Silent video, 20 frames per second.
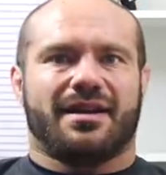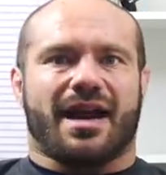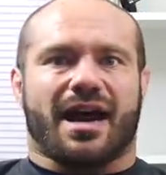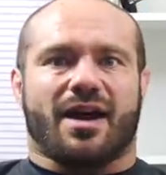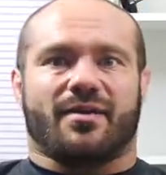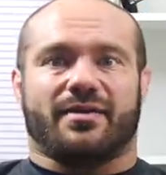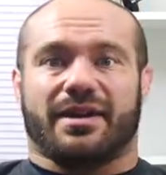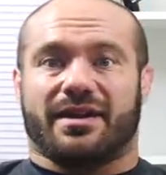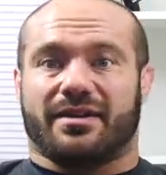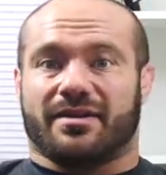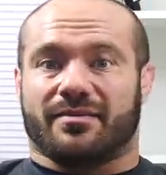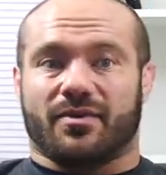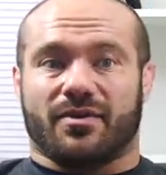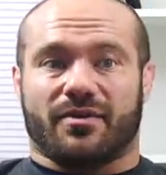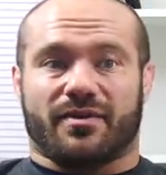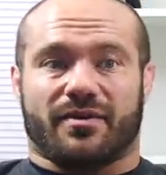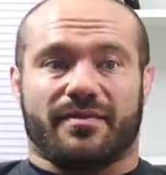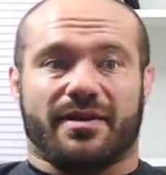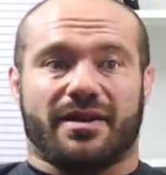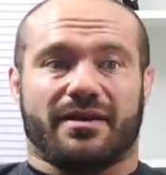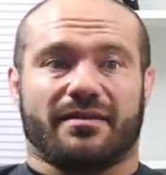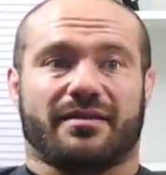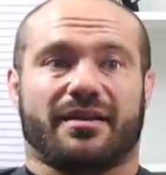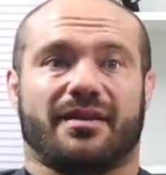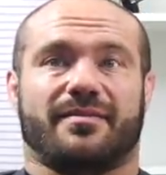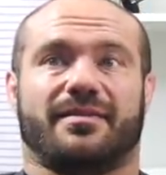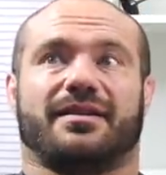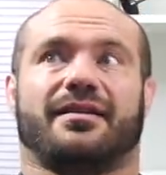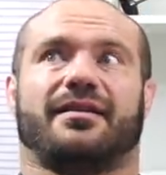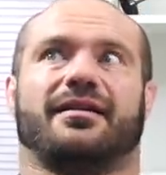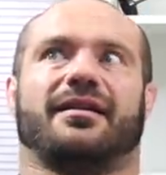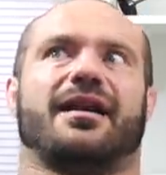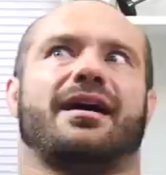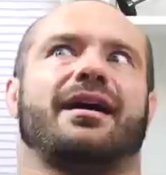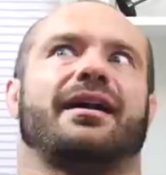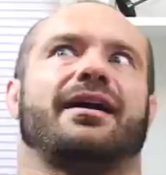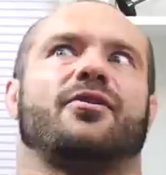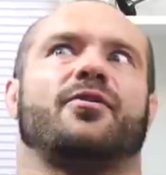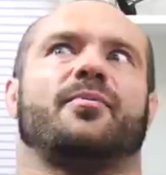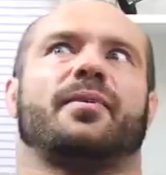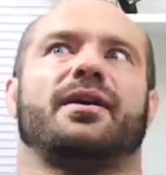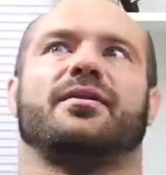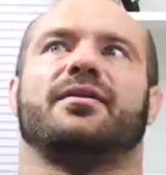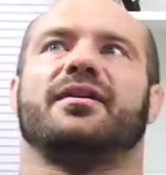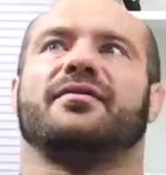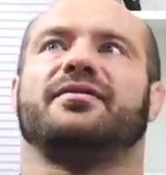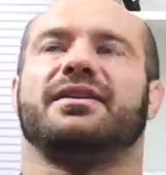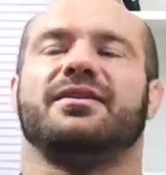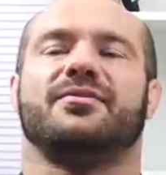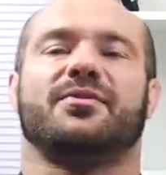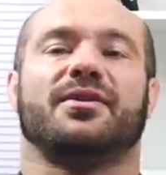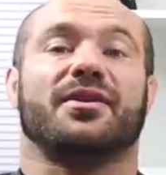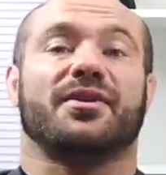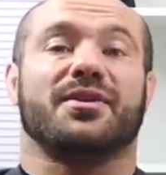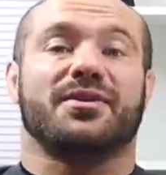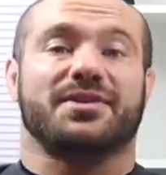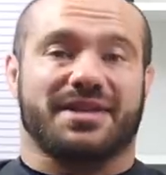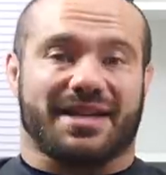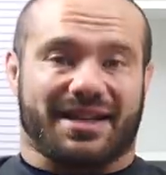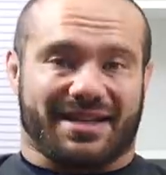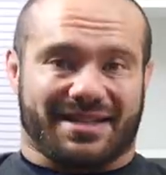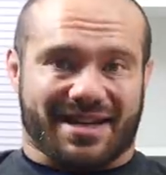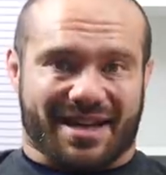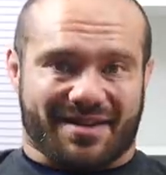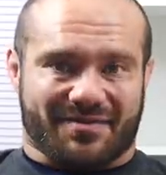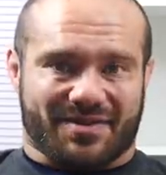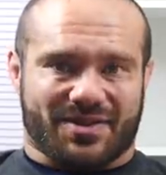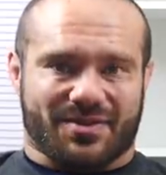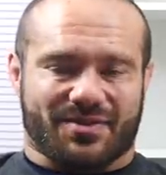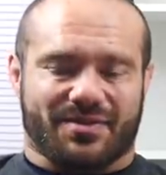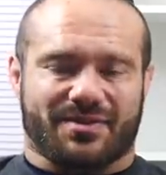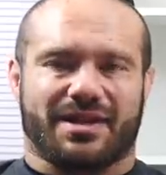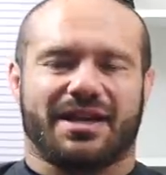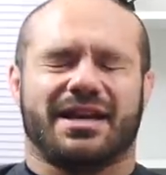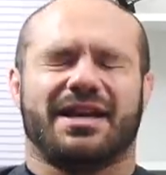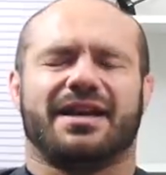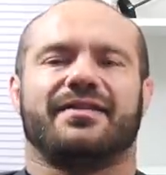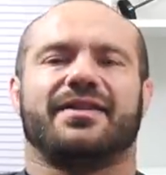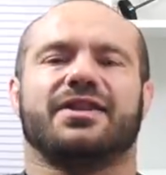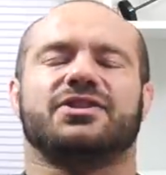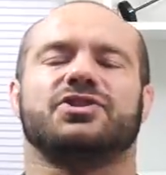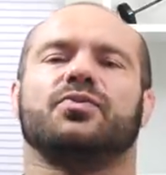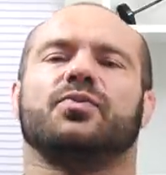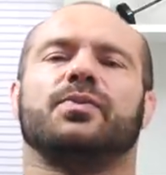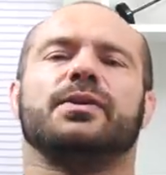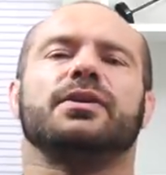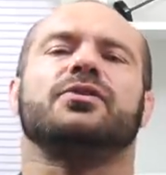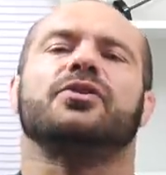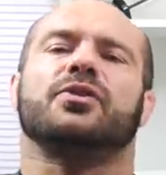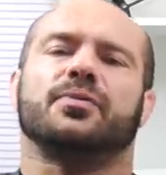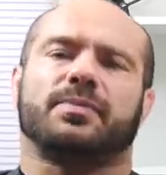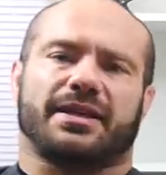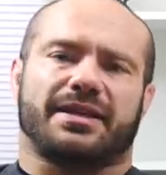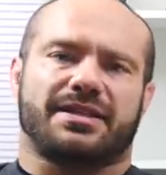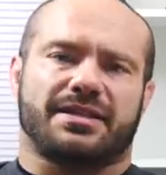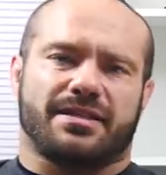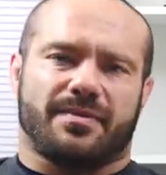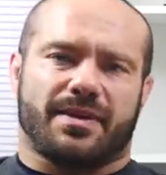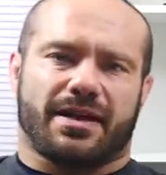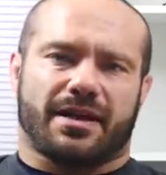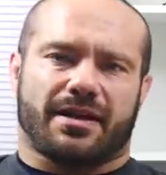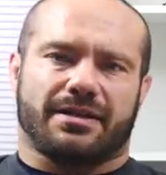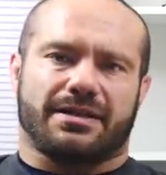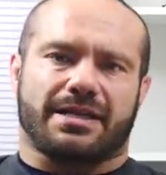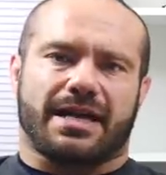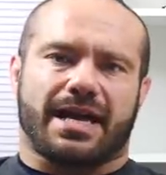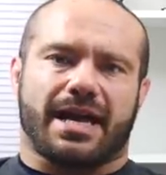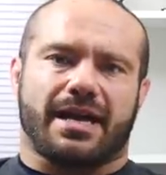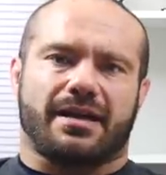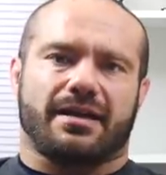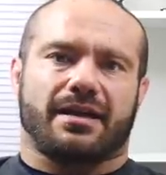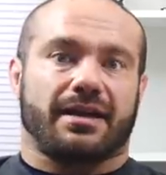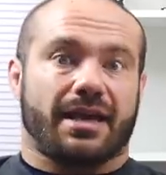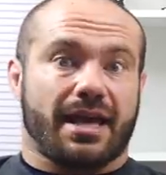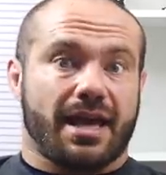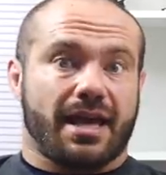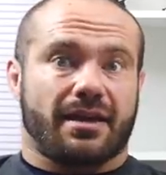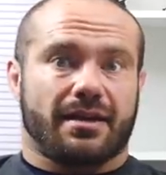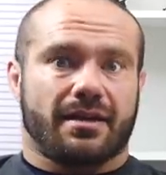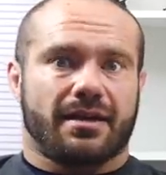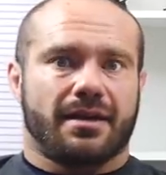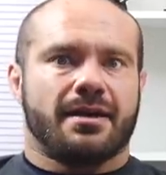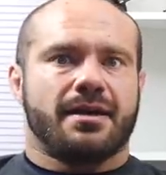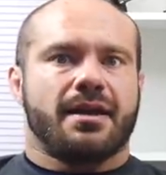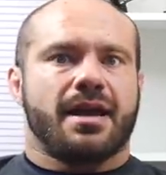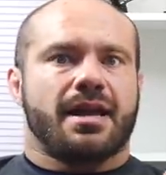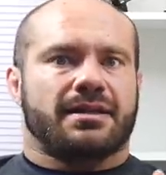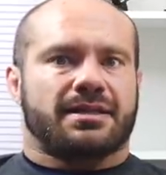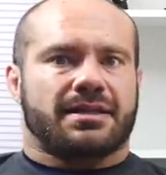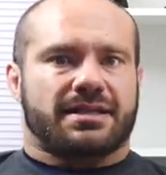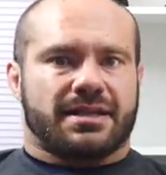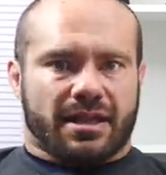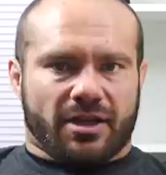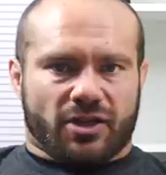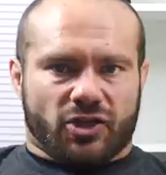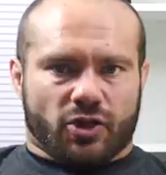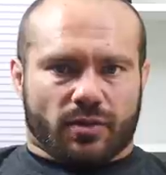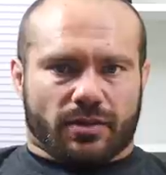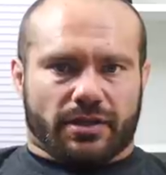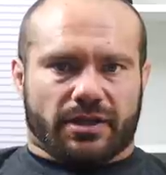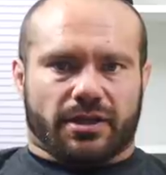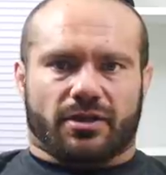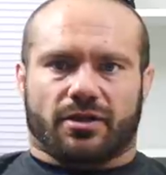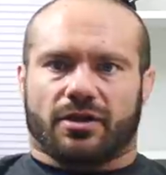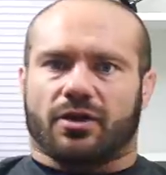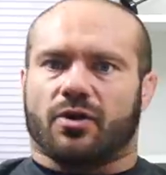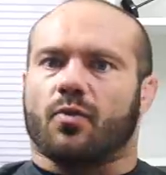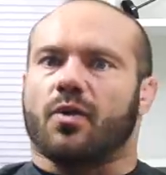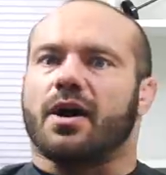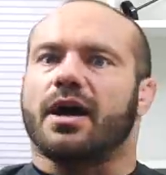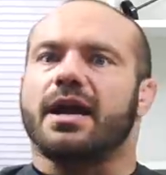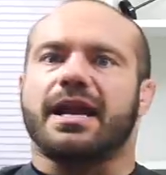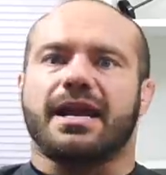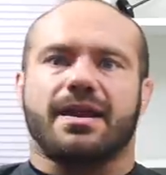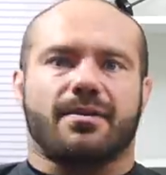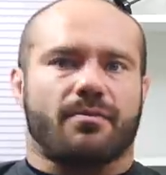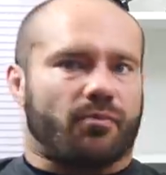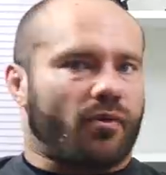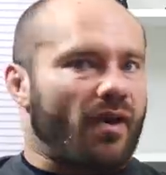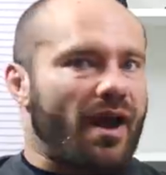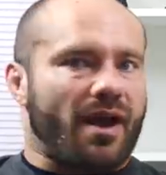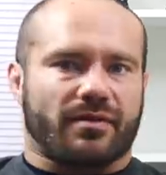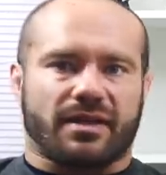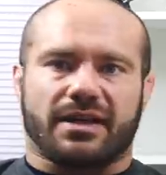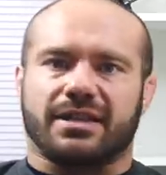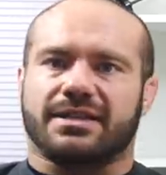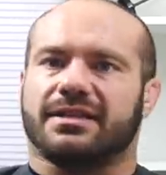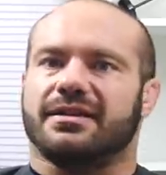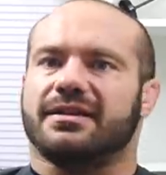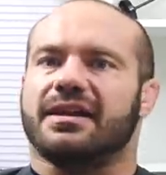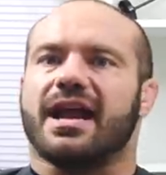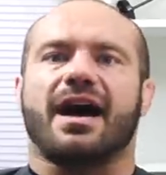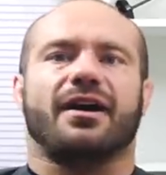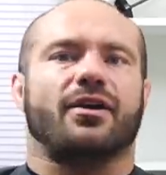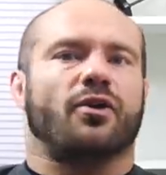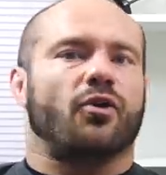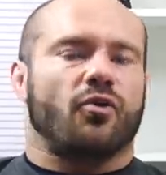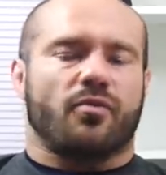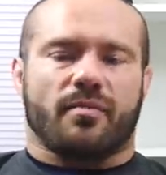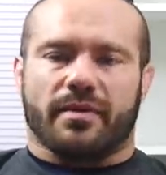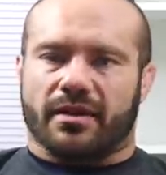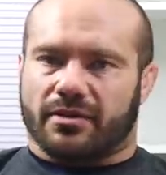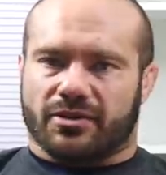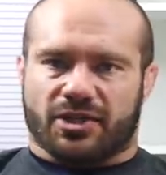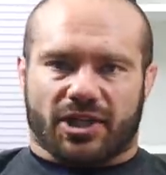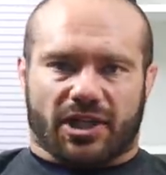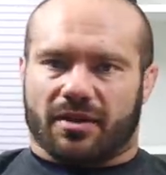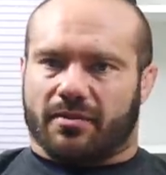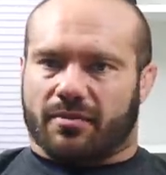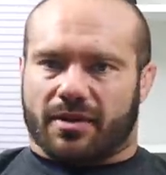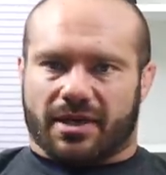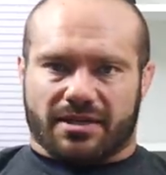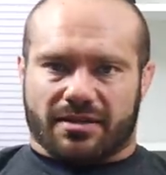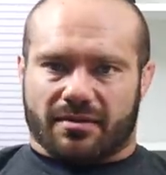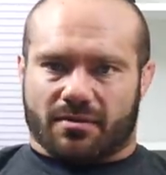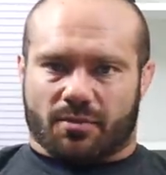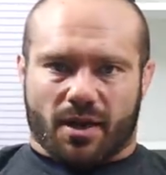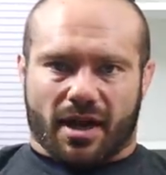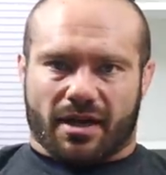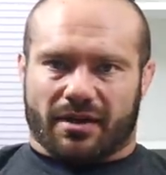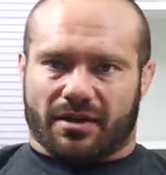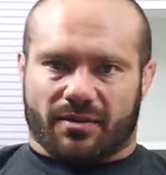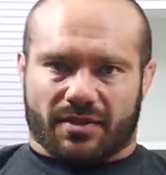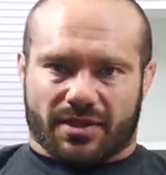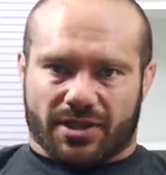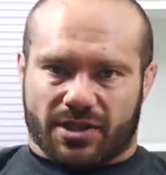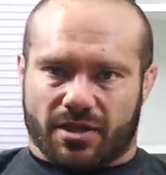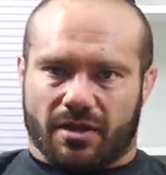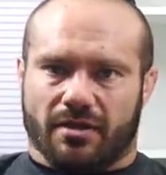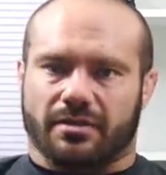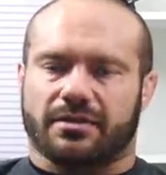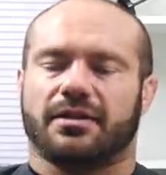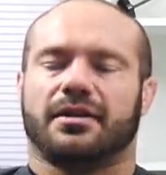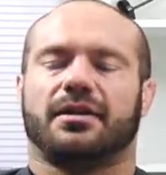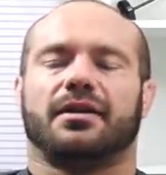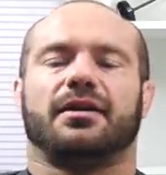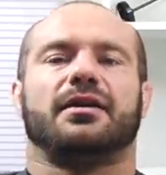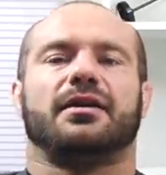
I would eat the meal and I'd be like, God, I hope I don't have to eat one of those anytime soon. That's a real good place to be on a diet. Again, instinctually, you're going to want to eat brownies and not oatmeal, chicken breast, and broccoli with salt.